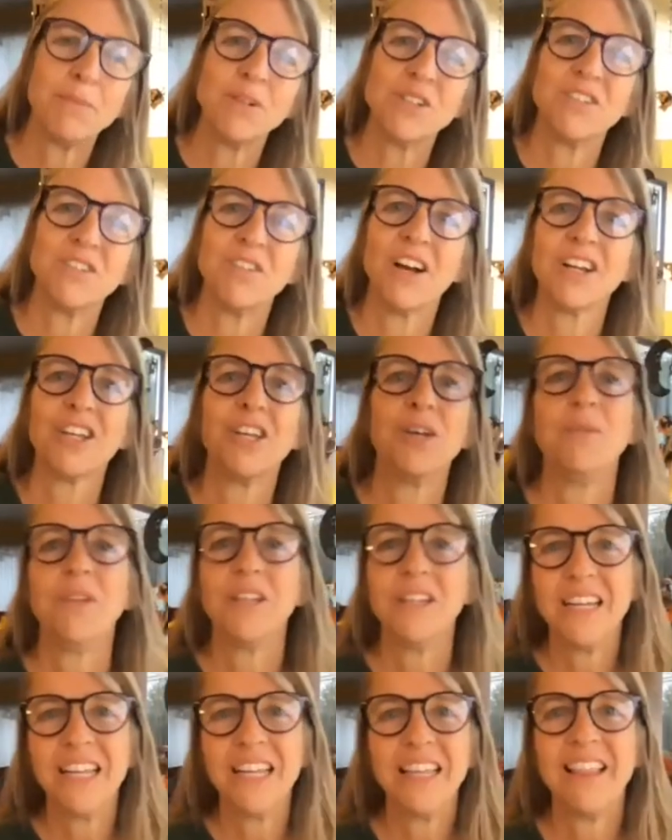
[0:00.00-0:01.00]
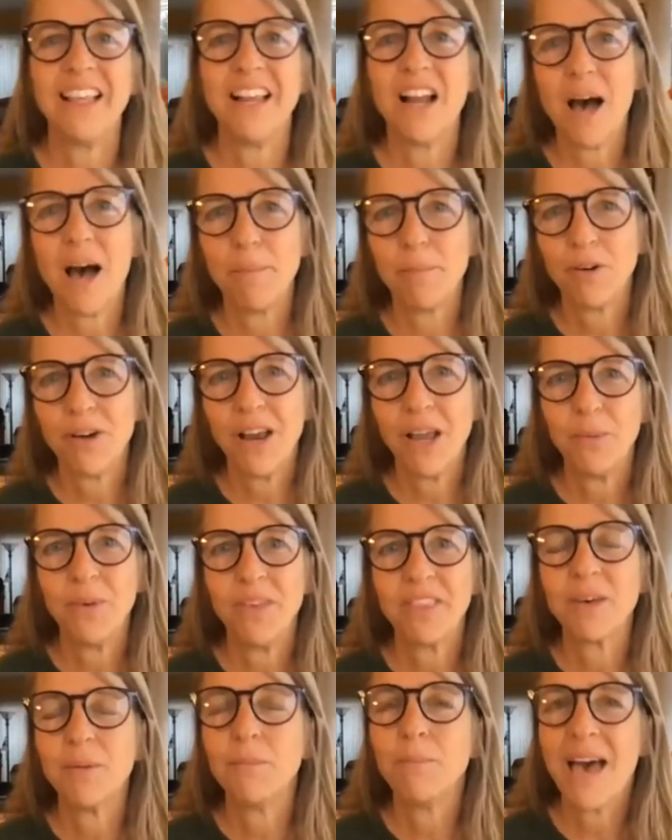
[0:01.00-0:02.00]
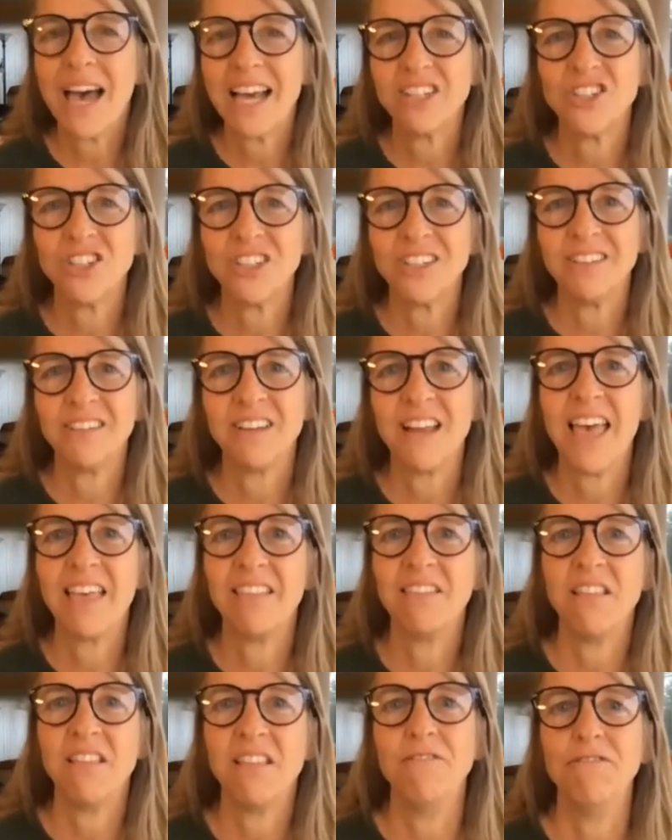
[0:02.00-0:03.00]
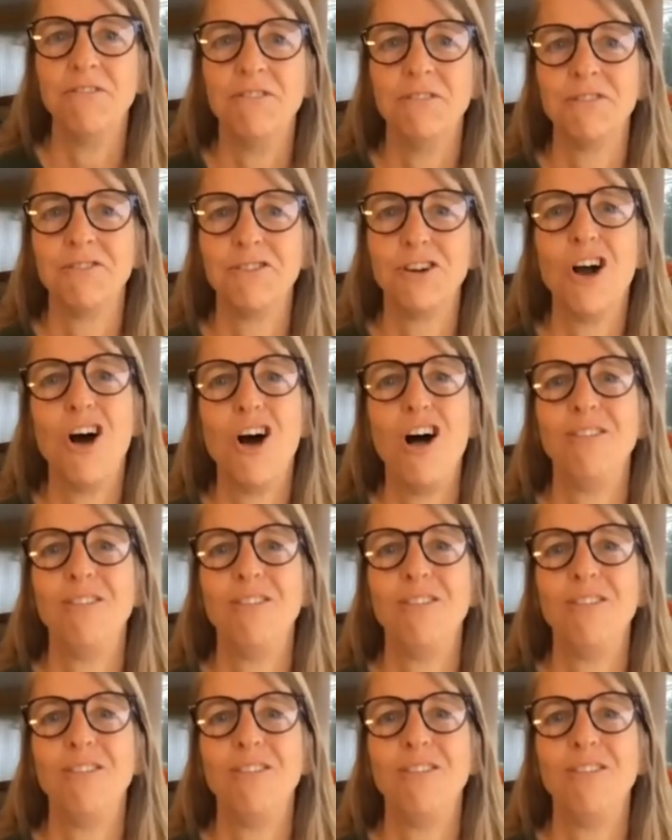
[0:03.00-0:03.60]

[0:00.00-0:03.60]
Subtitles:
of our community that operate with compassion and love for all.